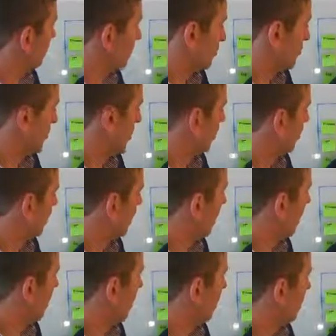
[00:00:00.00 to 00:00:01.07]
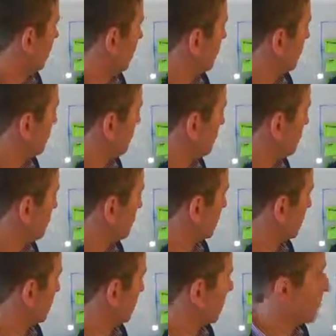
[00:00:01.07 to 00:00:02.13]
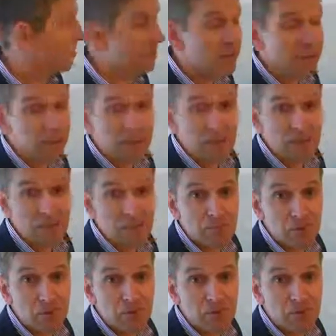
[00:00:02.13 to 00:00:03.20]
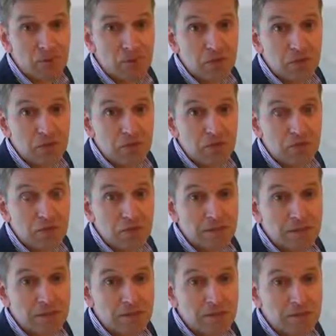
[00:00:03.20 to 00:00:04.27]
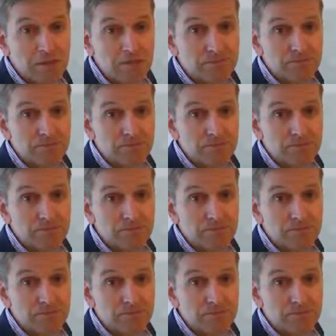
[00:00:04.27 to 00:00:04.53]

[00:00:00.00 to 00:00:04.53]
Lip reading: for example, and to a vice president in a product unit like this.